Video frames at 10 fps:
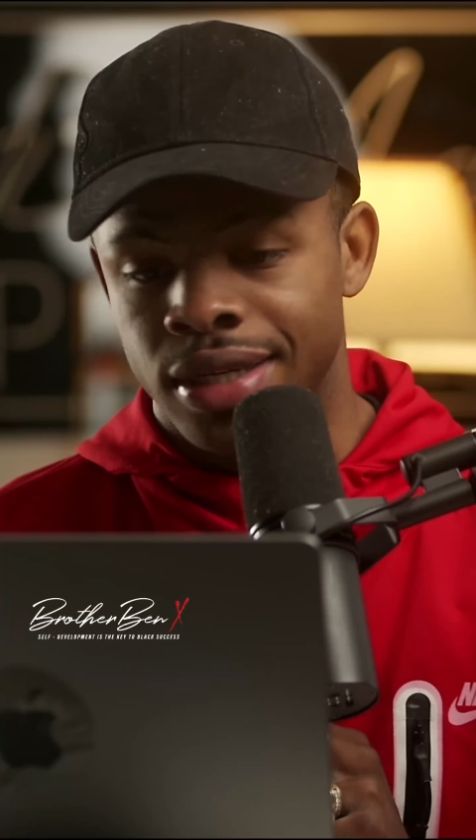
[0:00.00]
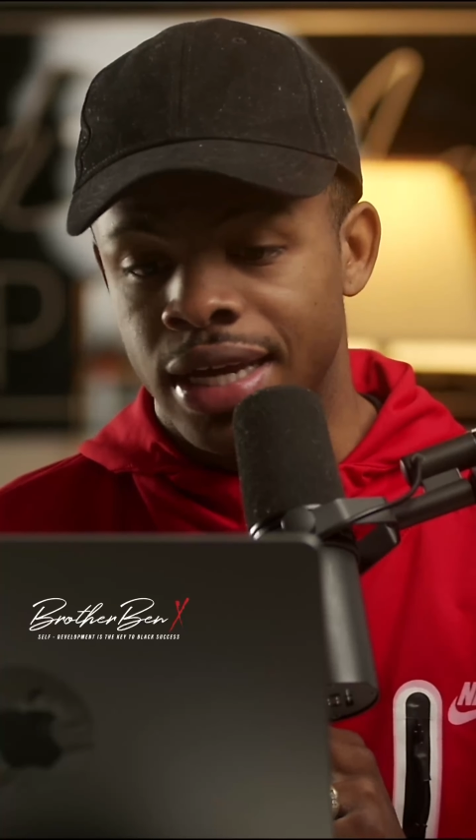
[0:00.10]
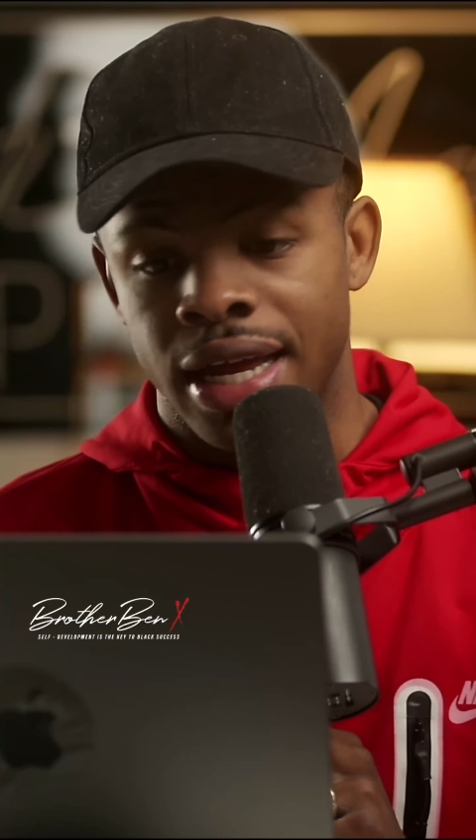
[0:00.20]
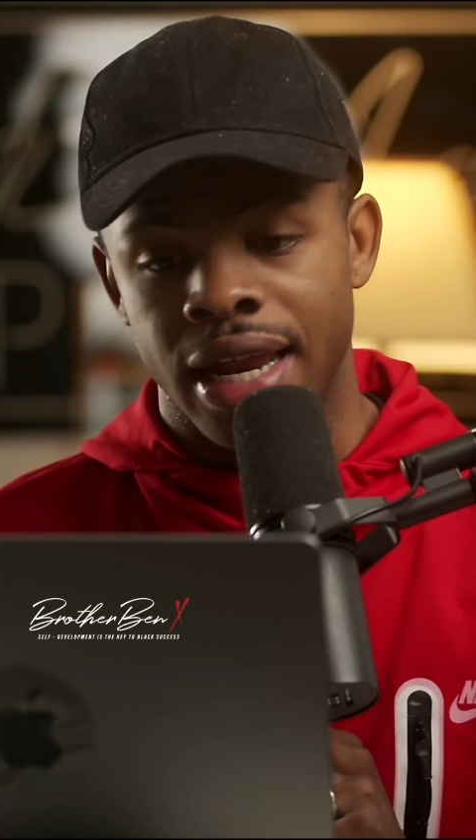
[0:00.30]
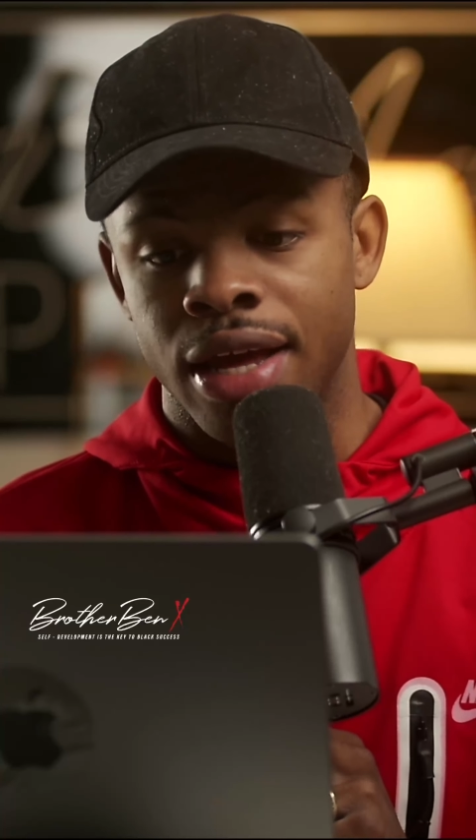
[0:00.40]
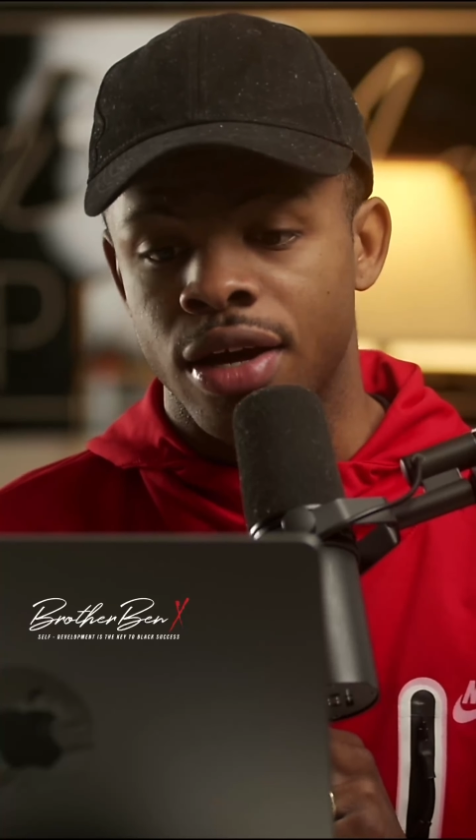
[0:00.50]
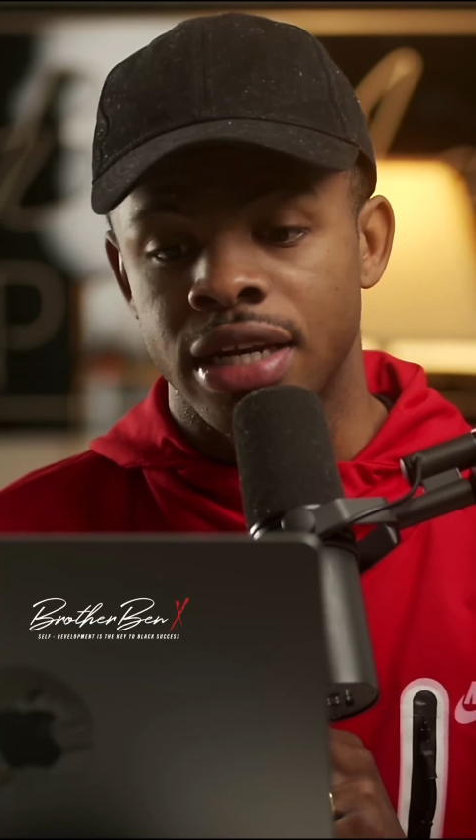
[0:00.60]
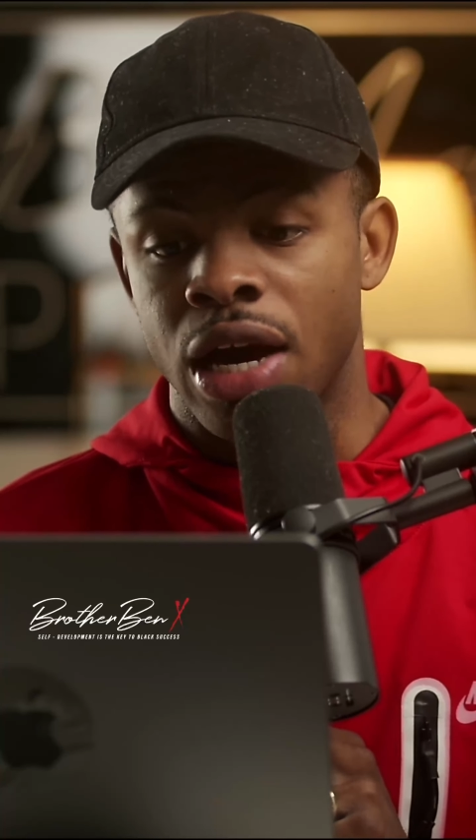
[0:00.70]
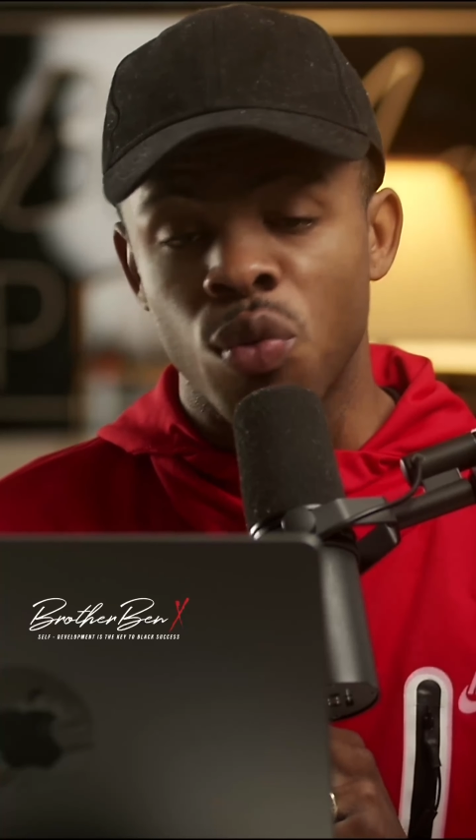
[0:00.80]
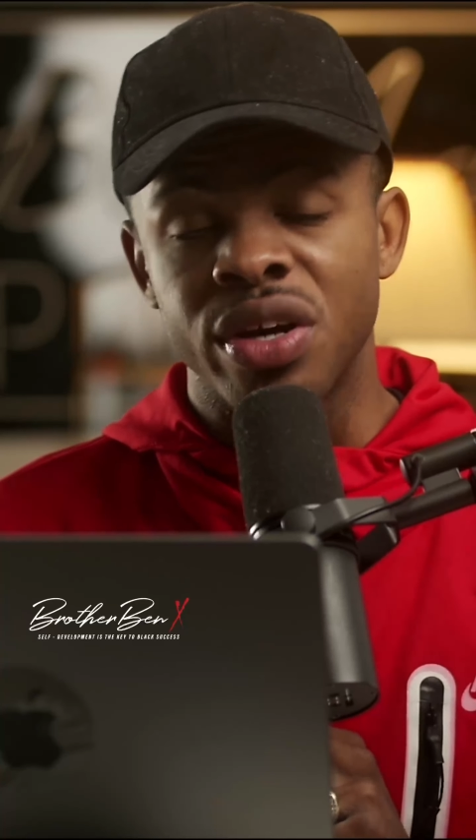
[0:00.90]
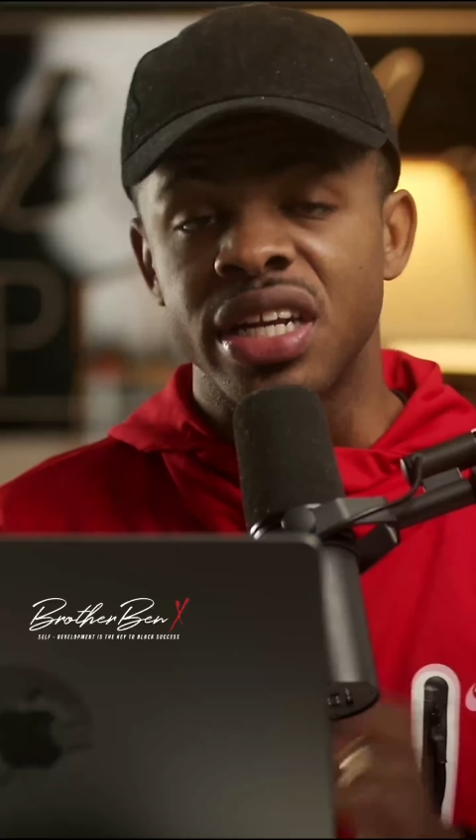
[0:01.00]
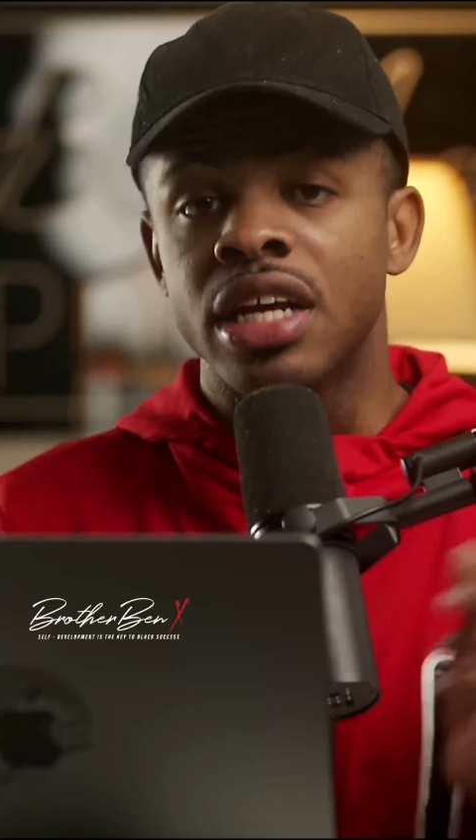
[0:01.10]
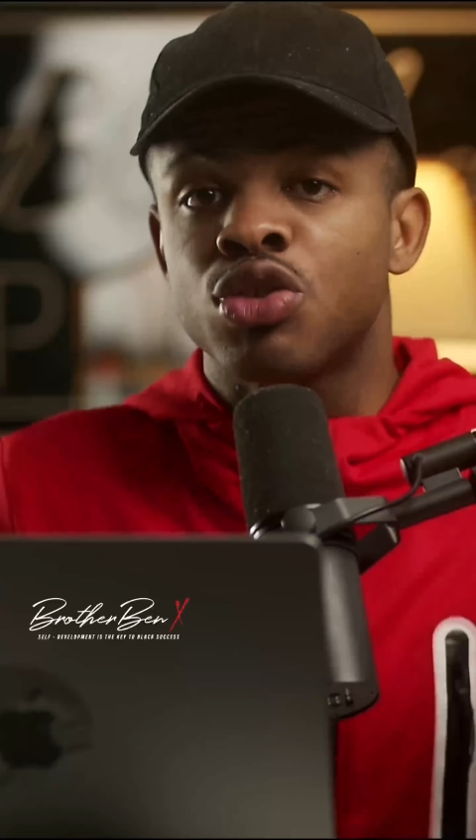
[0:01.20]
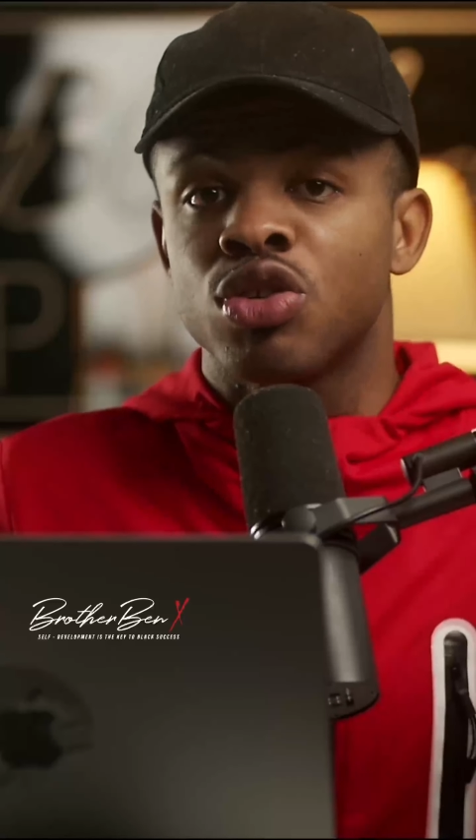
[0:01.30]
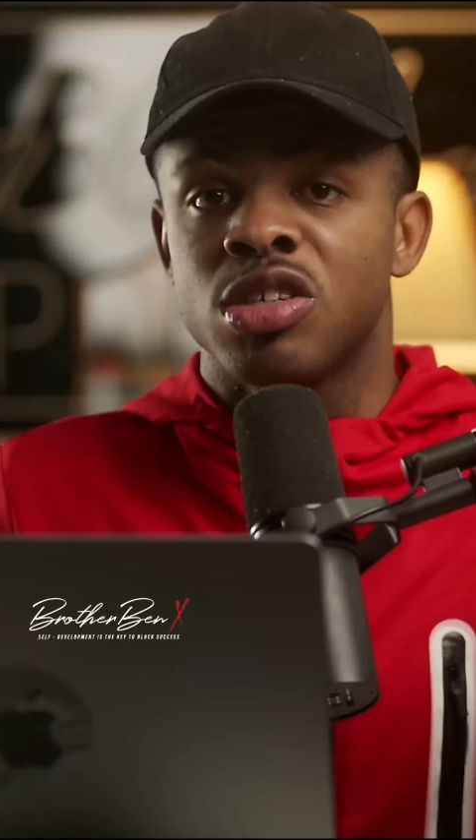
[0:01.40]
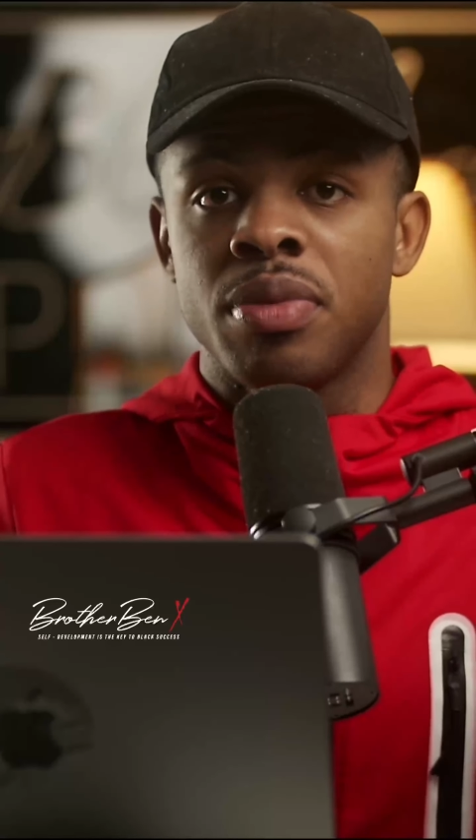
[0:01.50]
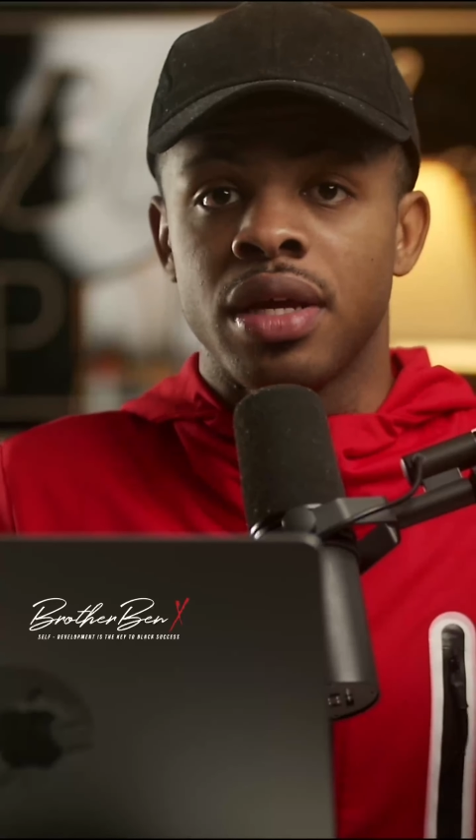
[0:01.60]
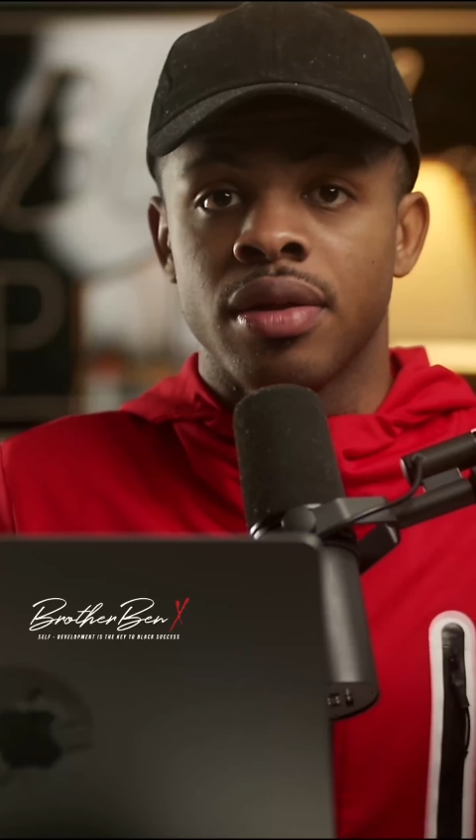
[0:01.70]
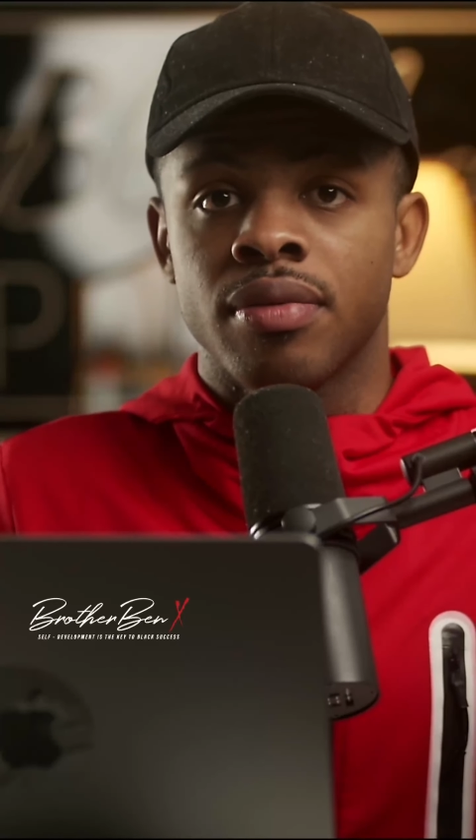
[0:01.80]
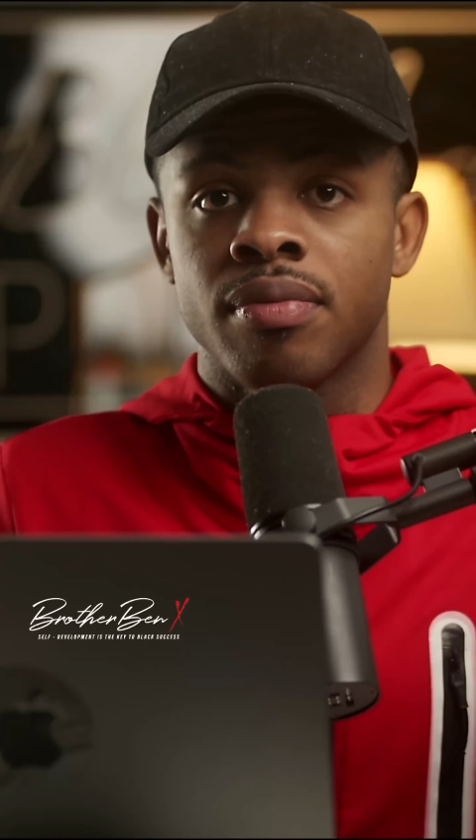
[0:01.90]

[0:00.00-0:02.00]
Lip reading: That wouldn't interest me.